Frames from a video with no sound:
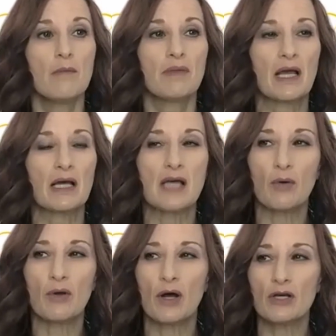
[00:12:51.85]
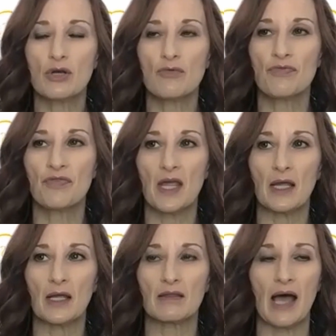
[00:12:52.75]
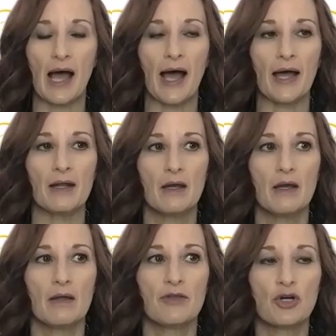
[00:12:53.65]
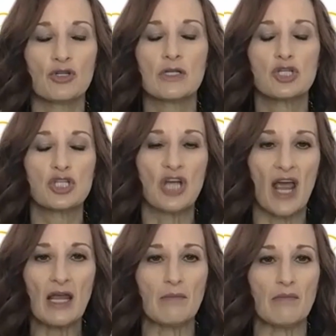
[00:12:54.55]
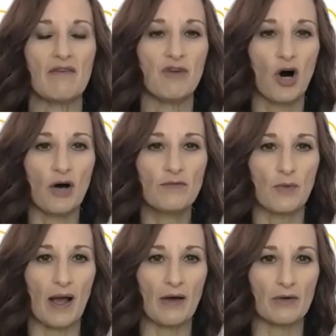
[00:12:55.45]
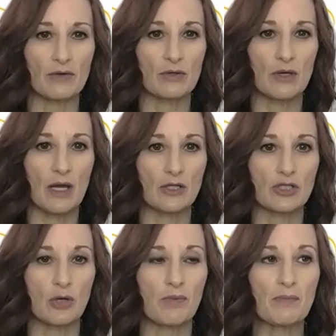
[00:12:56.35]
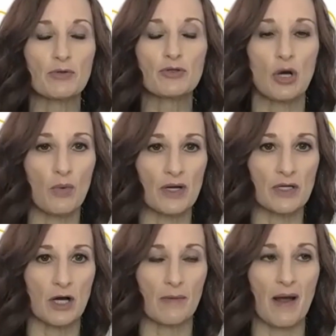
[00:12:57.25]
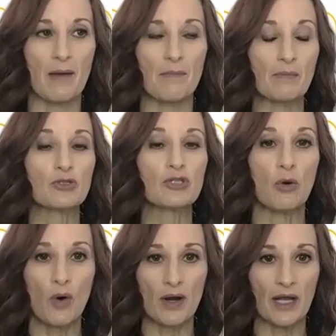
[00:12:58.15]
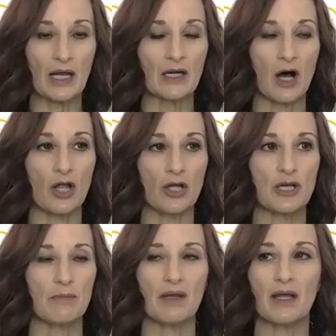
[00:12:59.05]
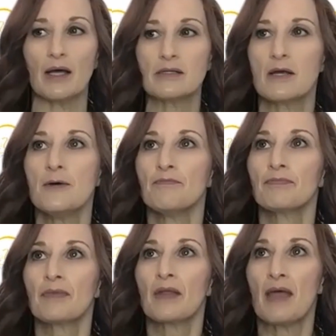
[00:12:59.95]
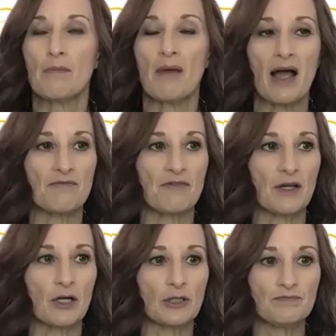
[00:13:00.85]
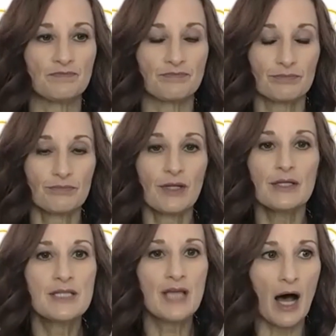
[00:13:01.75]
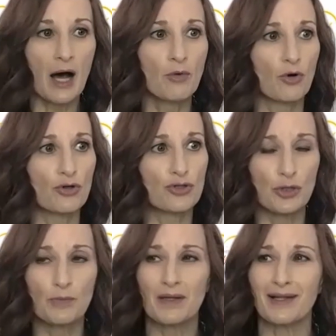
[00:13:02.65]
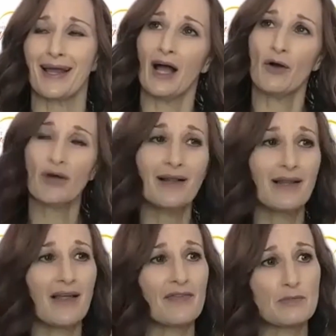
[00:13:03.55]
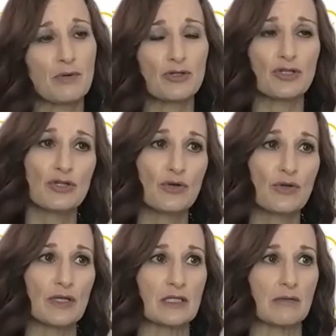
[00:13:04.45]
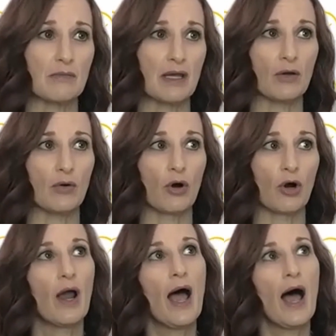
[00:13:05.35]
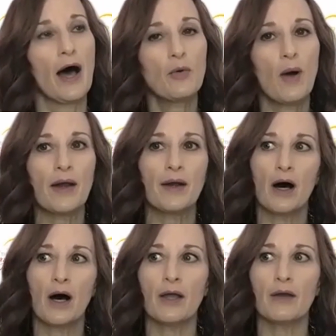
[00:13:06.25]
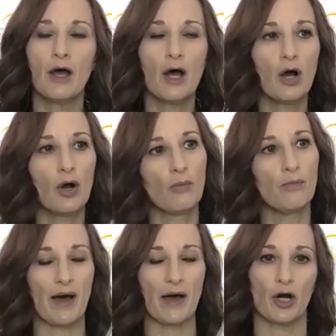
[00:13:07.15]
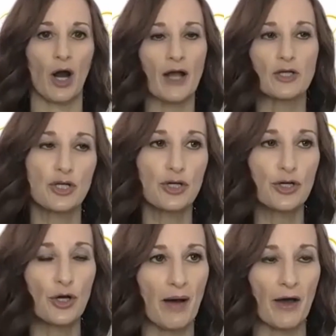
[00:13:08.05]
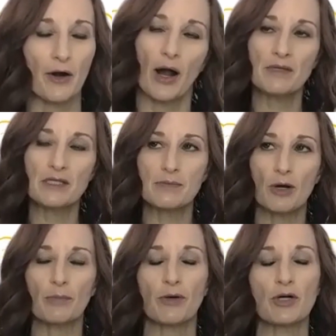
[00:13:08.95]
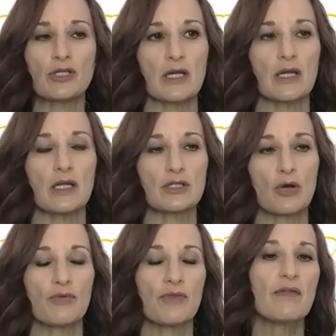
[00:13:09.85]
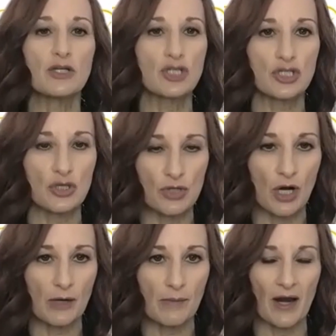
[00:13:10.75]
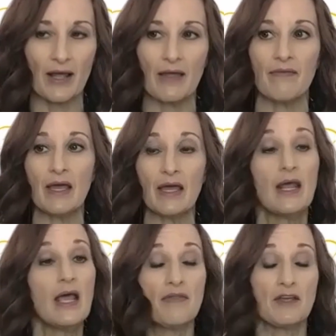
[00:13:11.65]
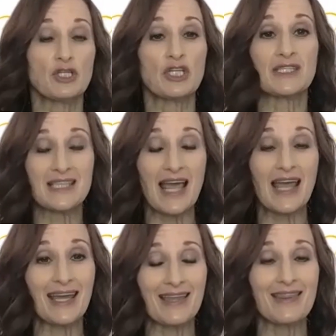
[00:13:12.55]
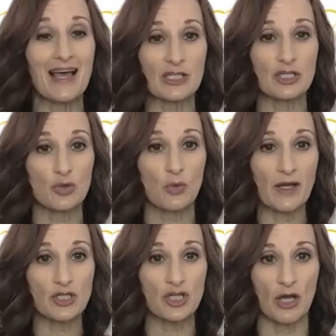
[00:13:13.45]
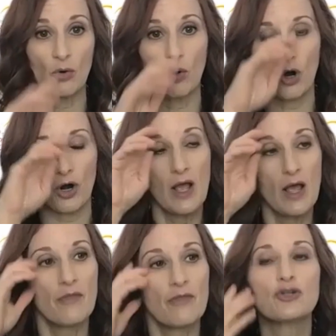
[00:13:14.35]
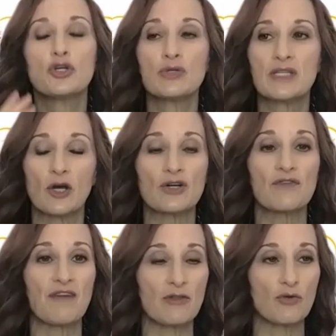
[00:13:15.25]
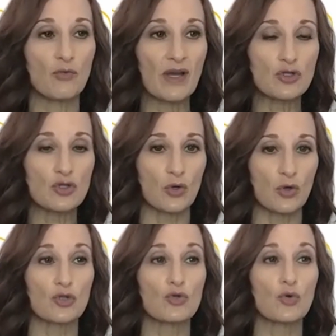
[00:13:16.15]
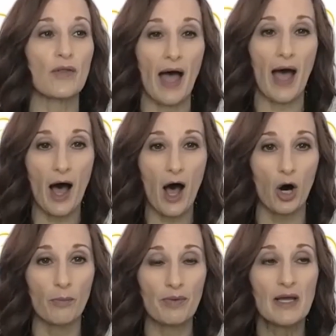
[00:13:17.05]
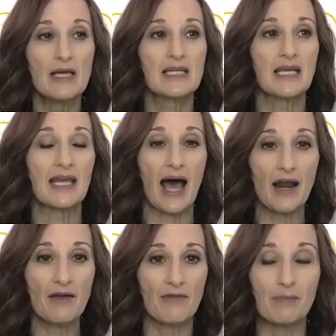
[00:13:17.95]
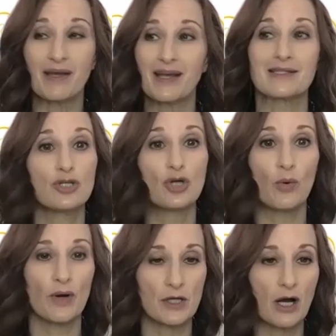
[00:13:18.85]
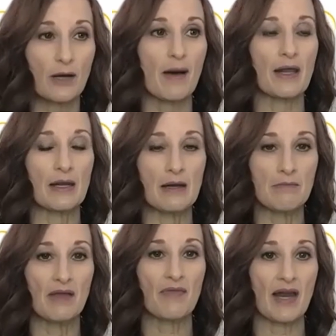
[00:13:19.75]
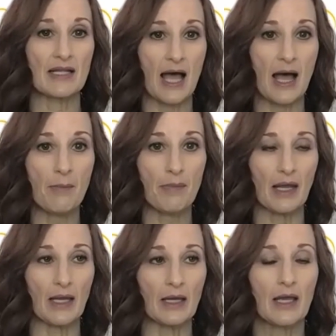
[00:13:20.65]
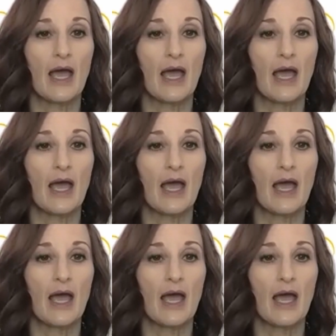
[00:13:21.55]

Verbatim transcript: Because I would also think that there's shame involved around it. So people don't want to talk about it. People don't want to acknowledge it because they might feel dumb or stupid. Like, how I let this person do this to me? Or how do I not know better? I should know better. I'm a smart person. And so then they just don't talk about it. And then they just stay in that situation or they're too scared to find the resources or the help to get out of it because they don't want to talk about it and admit that it's happening.